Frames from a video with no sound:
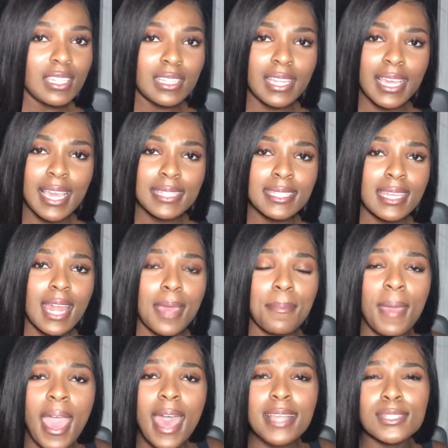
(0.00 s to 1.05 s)
like I said, I
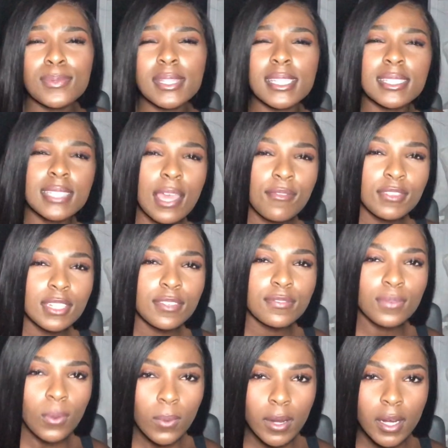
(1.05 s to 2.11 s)
passed with a
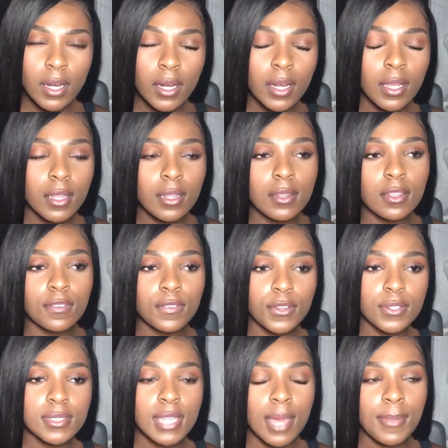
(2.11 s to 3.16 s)
74 the
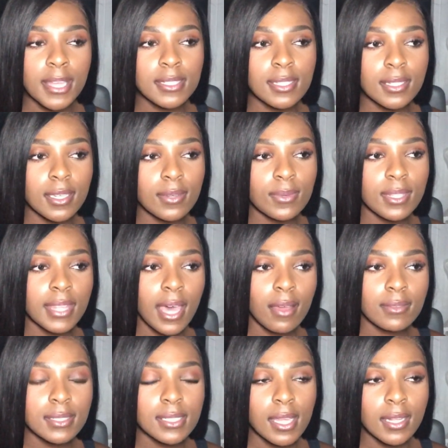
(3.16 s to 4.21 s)
first time I took it
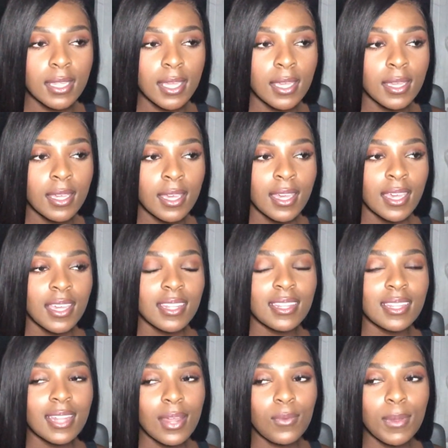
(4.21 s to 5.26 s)
without studying.
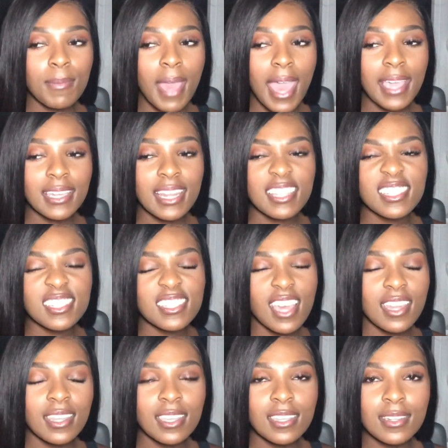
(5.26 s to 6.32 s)
Then I went back and I
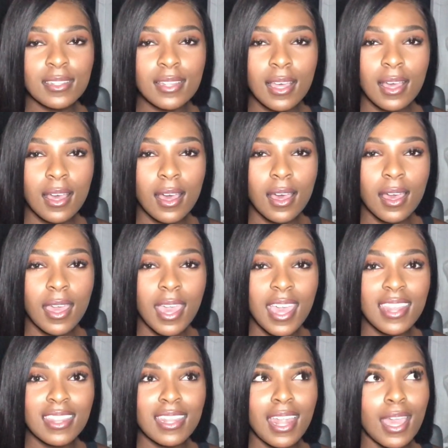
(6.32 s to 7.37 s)
studied,
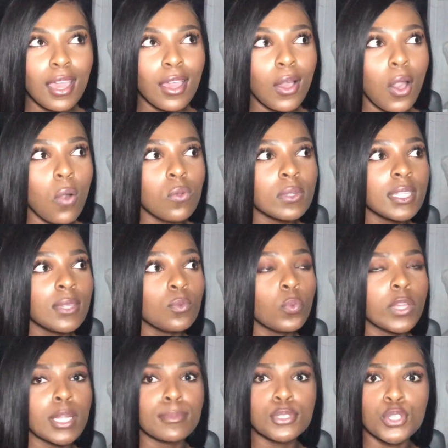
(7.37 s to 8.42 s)
and then I only
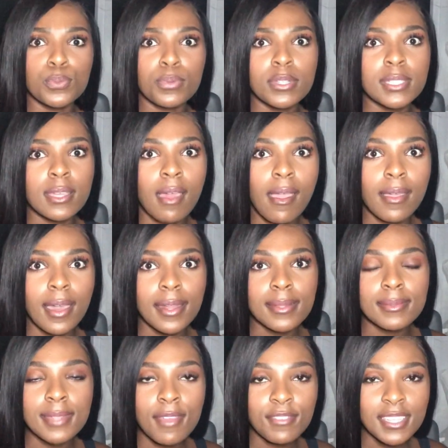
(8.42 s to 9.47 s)
went up 2%. I got a
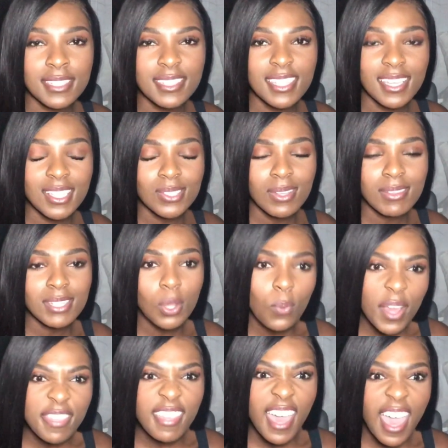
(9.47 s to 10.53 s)
76. I was like,
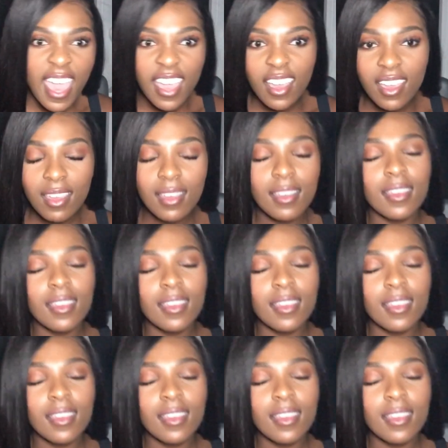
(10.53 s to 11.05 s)
what the heck?